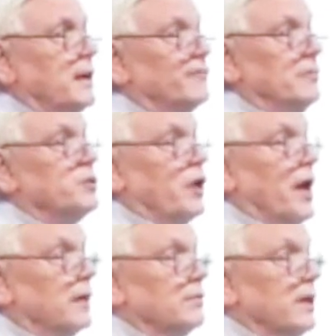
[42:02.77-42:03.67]
here from Zhang,
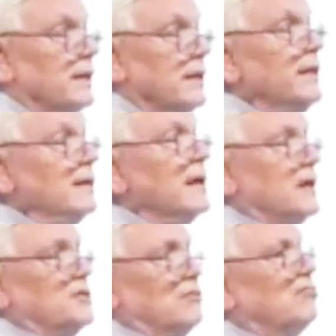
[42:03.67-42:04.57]
right?
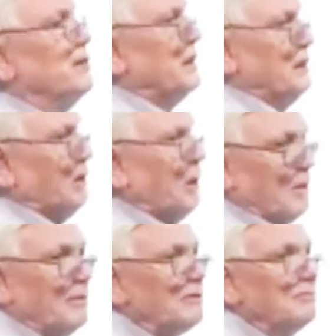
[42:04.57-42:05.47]
It's a really long
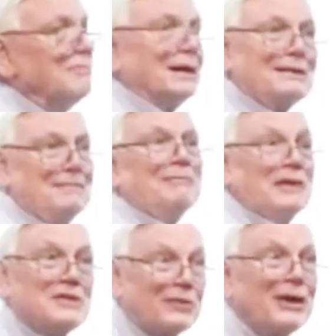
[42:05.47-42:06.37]
book, but
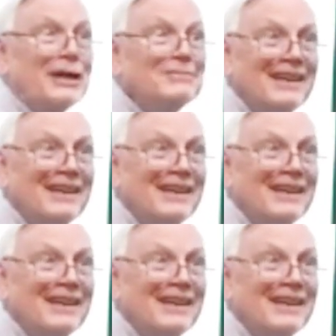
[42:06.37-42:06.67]
it's free.